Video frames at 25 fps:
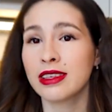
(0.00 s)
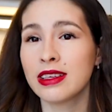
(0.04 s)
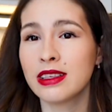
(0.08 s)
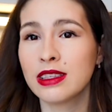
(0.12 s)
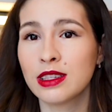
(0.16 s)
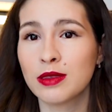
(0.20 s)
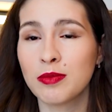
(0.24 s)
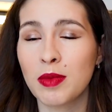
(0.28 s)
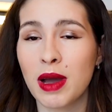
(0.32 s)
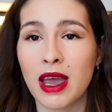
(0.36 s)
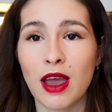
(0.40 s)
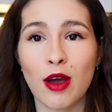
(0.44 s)

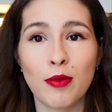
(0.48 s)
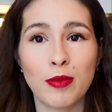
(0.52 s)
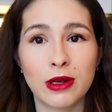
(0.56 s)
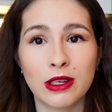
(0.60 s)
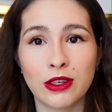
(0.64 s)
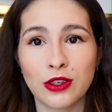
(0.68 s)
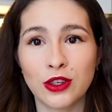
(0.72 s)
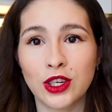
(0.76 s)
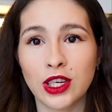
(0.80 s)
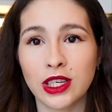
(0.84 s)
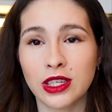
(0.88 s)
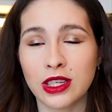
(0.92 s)
Since my
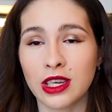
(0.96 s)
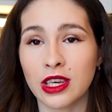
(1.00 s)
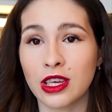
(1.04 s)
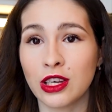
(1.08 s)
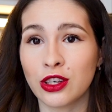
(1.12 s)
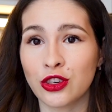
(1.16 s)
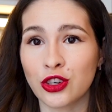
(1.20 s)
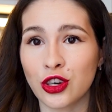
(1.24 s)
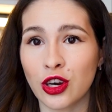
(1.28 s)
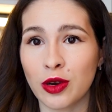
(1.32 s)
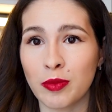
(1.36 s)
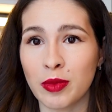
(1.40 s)
opportunity
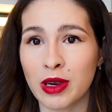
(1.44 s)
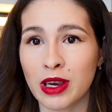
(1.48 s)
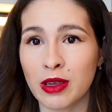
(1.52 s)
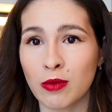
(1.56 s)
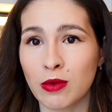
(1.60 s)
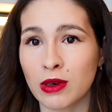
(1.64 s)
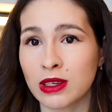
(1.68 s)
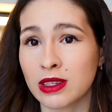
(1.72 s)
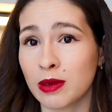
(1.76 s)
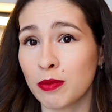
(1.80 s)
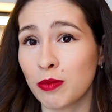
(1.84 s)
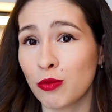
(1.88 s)
in Germany
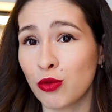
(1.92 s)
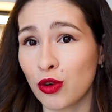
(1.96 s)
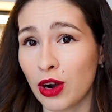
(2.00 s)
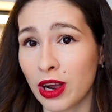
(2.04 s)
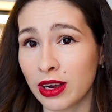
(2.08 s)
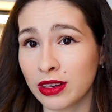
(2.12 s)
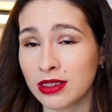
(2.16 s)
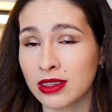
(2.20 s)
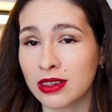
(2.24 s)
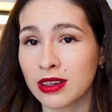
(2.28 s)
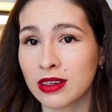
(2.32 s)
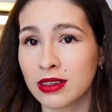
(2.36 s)
was a
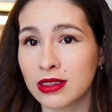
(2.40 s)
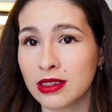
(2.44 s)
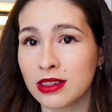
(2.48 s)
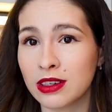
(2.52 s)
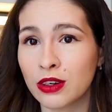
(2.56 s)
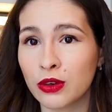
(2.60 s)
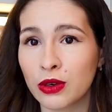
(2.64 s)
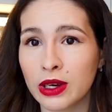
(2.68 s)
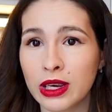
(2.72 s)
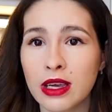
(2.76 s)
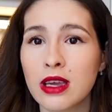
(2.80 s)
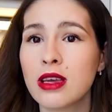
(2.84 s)
practical
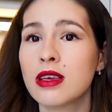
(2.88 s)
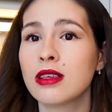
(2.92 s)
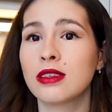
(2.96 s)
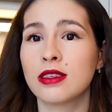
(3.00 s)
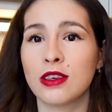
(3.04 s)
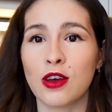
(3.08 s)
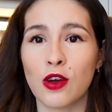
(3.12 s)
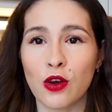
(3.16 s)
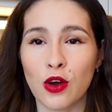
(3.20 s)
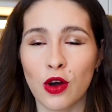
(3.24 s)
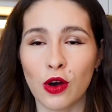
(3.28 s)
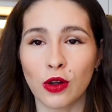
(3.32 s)
degree,
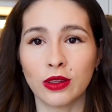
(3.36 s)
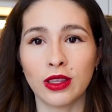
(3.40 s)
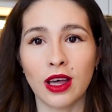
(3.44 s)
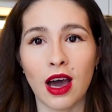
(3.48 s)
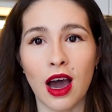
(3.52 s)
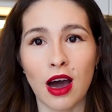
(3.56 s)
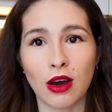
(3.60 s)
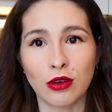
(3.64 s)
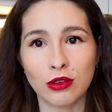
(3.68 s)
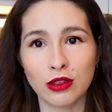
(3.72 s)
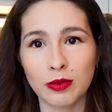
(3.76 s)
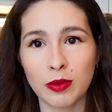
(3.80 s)
so-called
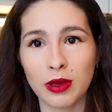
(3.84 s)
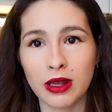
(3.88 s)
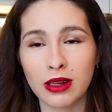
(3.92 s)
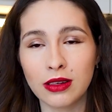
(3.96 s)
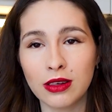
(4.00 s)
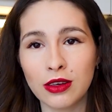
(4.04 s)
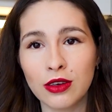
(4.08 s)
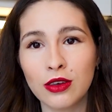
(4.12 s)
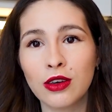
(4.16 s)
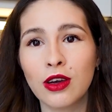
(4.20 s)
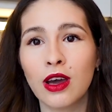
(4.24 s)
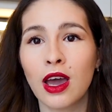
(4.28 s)

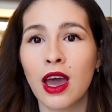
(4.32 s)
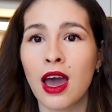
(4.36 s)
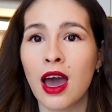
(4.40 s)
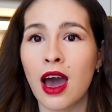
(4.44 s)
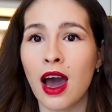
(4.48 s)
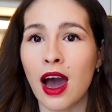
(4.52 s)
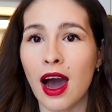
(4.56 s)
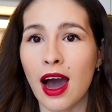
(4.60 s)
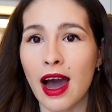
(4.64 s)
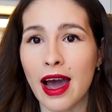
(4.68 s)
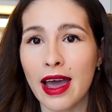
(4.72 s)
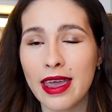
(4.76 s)
Ausbildung,
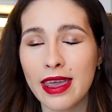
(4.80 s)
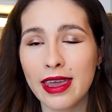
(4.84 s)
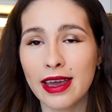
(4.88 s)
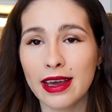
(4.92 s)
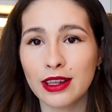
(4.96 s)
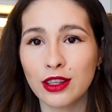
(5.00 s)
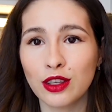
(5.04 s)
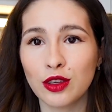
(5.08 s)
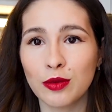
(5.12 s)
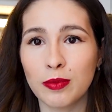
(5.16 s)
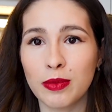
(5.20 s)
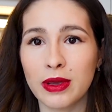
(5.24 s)
I
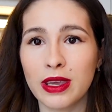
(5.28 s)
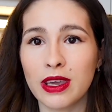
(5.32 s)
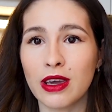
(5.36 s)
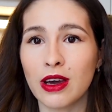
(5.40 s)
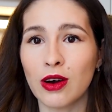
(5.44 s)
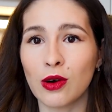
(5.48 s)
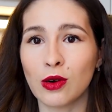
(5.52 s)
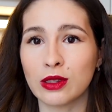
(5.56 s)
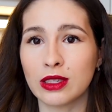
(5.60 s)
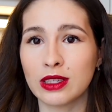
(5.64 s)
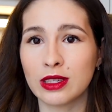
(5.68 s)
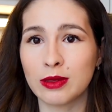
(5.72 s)
had to be
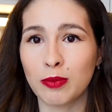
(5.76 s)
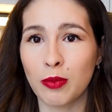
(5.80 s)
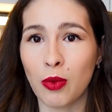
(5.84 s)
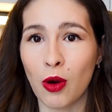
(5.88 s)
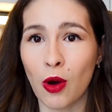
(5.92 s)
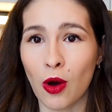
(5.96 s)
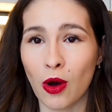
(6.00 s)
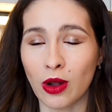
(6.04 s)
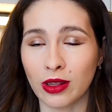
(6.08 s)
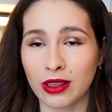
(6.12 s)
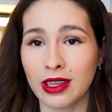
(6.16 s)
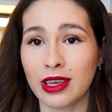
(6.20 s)
on
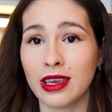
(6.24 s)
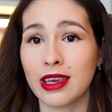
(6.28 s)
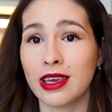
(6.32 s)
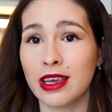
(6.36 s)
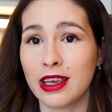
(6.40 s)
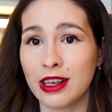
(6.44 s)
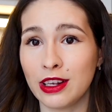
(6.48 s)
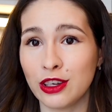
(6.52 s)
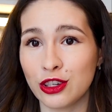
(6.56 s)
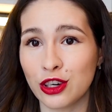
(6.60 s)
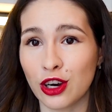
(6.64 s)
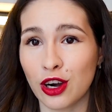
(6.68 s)
spot
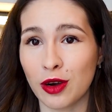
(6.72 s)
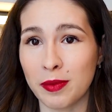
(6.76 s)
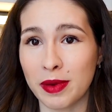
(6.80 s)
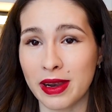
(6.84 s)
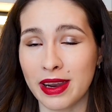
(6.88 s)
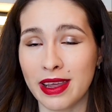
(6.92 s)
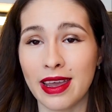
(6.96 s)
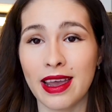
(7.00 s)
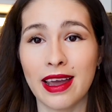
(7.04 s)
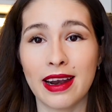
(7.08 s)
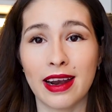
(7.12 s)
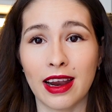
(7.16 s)
in
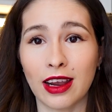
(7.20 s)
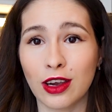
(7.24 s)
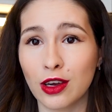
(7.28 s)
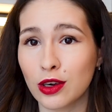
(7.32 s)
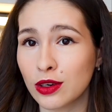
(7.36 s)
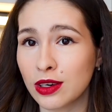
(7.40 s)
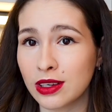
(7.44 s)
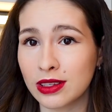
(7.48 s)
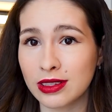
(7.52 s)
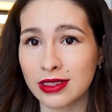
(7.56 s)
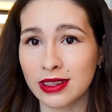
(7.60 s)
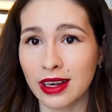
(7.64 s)
Germany and I
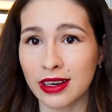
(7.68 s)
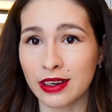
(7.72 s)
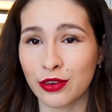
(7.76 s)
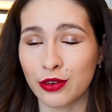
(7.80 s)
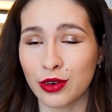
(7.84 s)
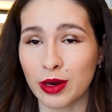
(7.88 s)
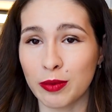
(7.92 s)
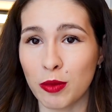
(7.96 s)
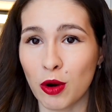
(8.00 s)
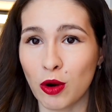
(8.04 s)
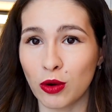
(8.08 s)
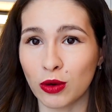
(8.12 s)
couldn't study
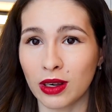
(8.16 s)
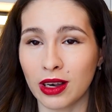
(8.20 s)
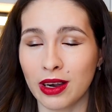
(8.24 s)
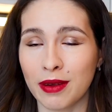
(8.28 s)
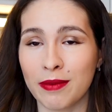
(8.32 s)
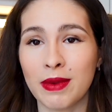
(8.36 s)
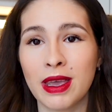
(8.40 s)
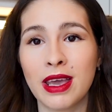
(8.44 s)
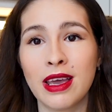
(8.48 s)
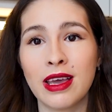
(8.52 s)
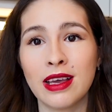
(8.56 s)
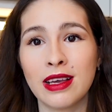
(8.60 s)

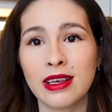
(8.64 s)
remotely.